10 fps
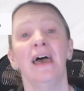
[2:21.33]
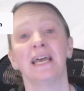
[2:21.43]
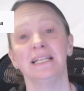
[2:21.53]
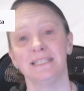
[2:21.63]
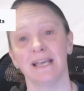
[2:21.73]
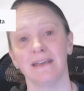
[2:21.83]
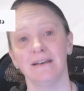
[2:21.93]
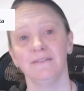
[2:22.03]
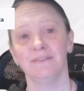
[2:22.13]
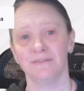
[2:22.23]

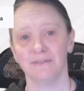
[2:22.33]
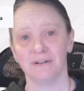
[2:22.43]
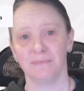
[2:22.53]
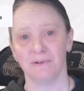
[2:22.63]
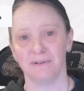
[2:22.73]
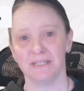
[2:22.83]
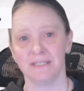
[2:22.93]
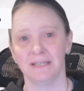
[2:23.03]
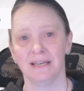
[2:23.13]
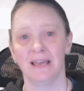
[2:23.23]
consecutive streak
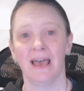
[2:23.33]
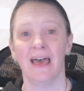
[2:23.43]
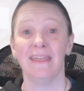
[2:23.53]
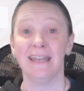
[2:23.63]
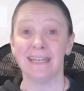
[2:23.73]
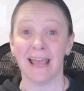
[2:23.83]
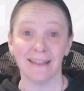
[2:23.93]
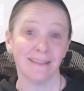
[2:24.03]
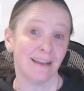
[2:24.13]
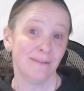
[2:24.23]
bonus, the
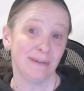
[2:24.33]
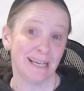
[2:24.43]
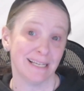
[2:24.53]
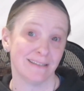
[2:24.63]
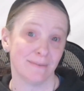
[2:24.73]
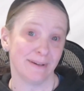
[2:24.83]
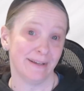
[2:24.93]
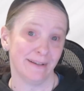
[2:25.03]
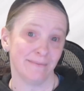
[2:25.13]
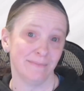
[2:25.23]
10th enemy has the
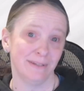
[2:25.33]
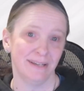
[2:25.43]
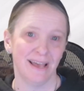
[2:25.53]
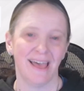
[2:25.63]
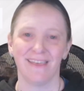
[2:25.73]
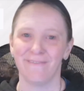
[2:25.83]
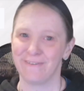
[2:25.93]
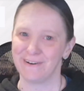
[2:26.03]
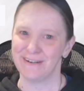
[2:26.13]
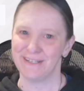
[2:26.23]
bomb, the
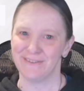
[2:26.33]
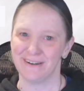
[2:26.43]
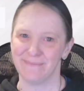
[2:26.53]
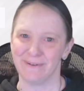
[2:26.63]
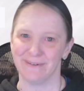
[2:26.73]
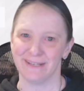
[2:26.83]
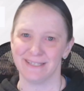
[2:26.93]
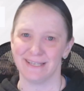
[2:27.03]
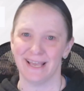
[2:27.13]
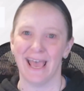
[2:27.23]
fairy streak
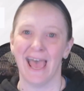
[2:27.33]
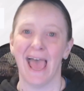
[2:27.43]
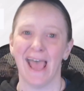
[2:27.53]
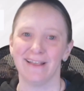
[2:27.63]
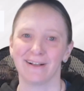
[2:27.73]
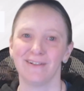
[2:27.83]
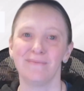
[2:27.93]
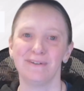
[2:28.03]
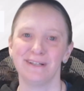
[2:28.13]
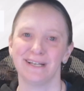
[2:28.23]
bonus, and the
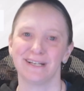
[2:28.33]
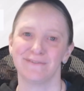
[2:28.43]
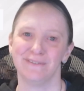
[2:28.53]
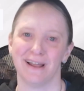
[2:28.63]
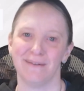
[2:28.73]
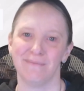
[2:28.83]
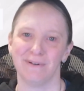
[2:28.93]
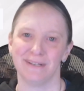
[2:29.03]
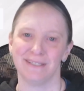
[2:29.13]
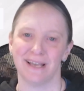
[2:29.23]
global index for
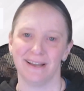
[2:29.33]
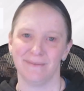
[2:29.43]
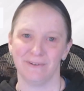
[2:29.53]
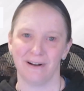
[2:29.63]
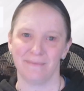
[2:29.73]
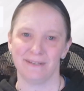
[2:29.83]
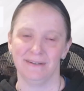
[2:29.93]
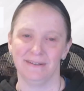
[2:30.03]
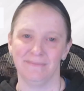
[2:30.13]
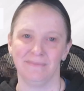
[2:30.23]
non-bonus item drops.
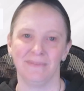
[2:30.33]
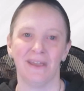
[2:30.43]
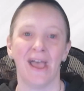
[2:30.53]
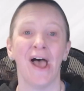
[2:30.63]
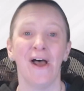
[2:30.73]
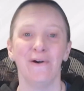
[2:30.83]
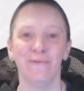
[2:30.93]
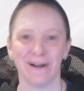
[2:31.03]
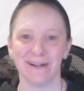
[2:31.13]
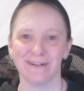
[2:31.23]

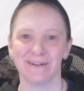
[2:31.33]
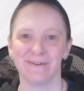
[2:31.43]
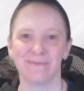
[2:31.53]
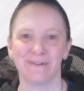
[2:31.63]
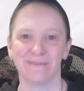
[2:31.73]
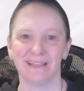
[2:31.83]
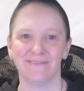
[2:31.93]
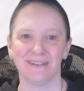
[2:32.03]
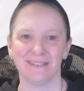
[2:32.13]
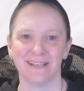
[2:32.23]
Writing code while
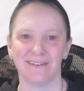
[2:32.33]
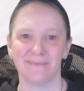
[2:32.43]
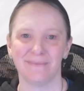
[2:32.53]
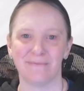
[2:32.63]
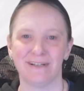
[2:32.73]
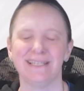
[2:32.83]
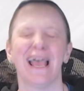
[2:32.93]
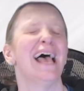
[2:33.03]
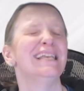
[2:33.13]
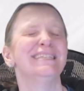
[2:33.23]
reliving Zelda memories
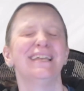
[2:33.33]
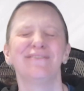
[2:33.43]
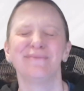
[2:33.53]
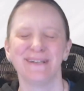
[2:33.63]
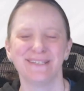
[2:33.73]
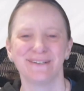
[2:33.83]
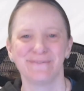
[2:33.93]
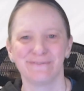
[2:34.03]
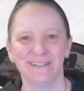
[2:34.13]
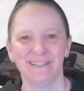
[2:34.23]
has never been so
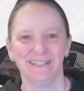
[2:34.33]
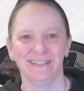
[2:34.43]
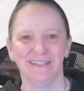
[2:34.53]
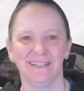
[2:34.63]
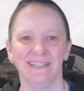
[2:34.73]
fun.